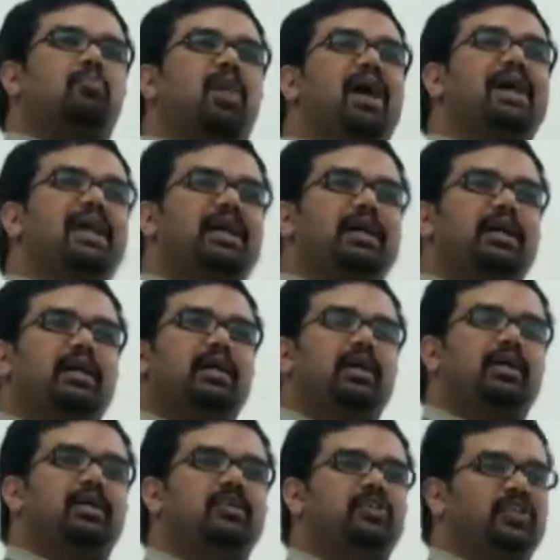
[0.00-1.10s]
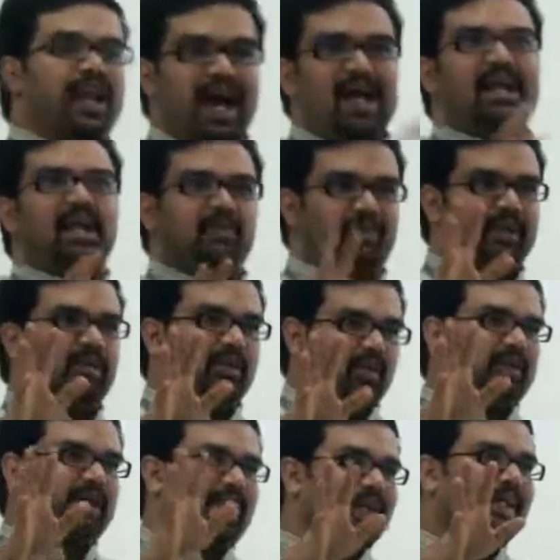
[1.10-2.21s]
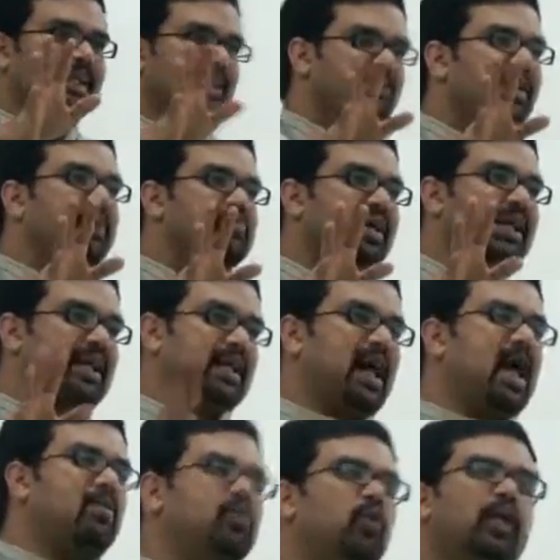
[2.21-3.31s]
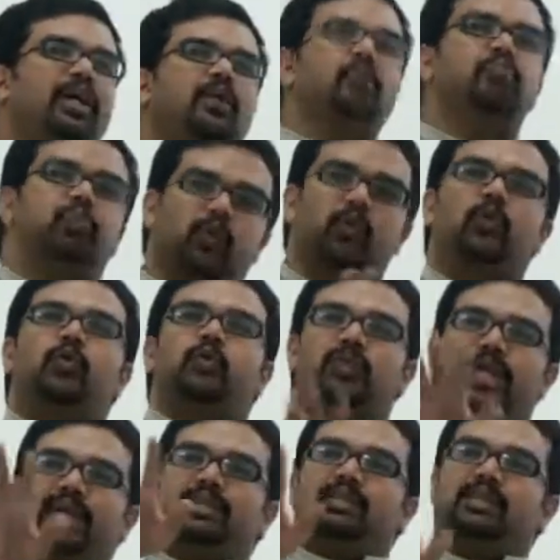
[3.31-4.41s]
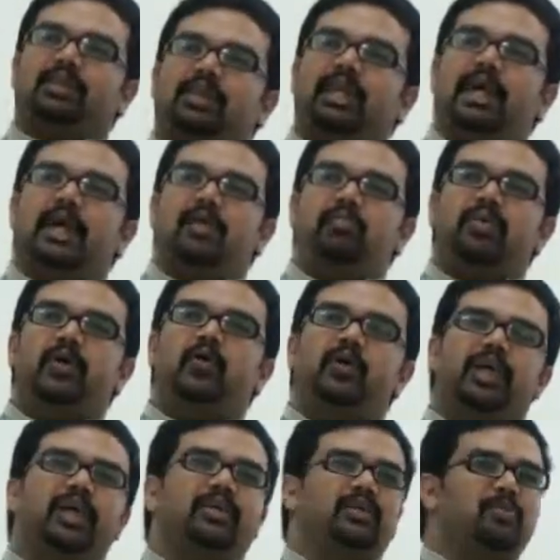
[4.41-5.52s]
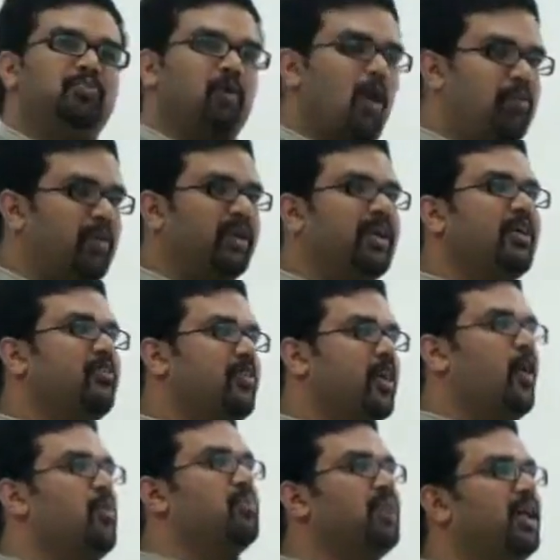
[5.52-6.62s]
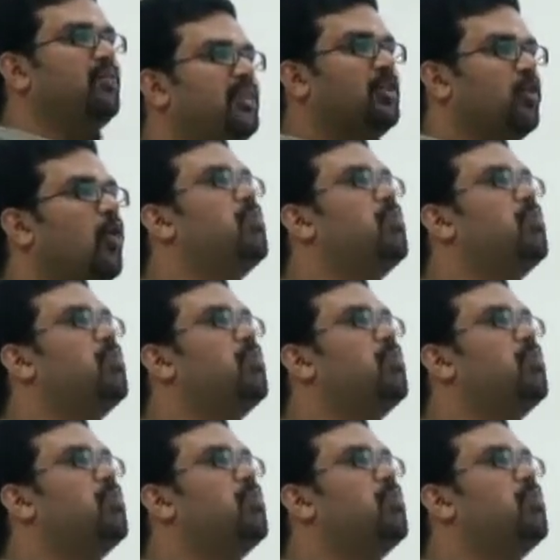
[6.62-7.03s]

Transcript: My stand, I will tell it in the very beginning. I am going to prove that beauty is the property of an object which